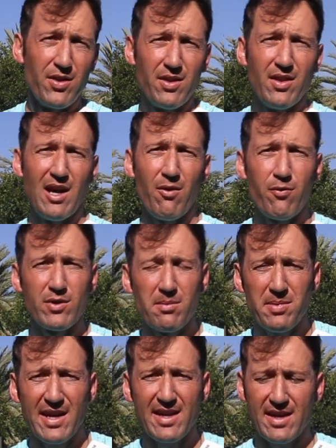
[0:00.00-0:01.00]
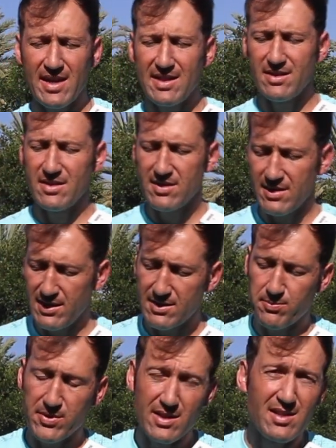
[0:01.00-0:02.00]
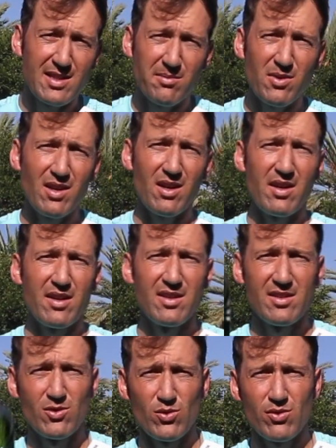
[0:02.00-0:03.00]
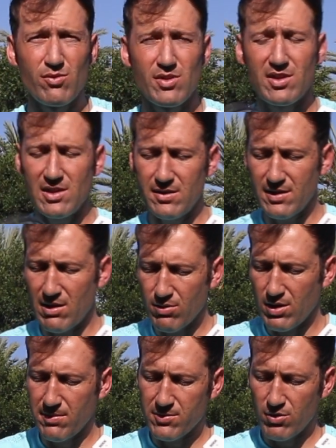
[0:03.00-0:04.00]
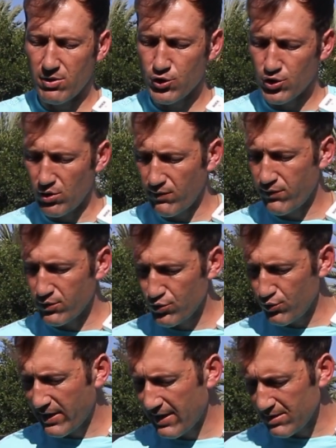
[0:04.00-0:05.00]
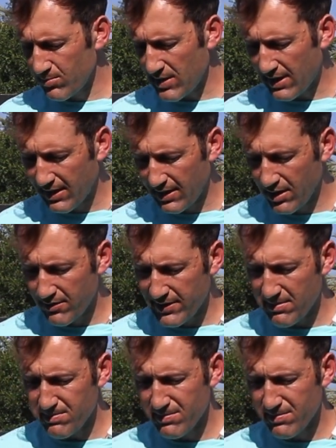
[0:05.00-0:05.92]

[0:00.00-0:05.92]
Now for the backhand, it's pretty similar. So you could see I'm gonna show for two hands backhand grip.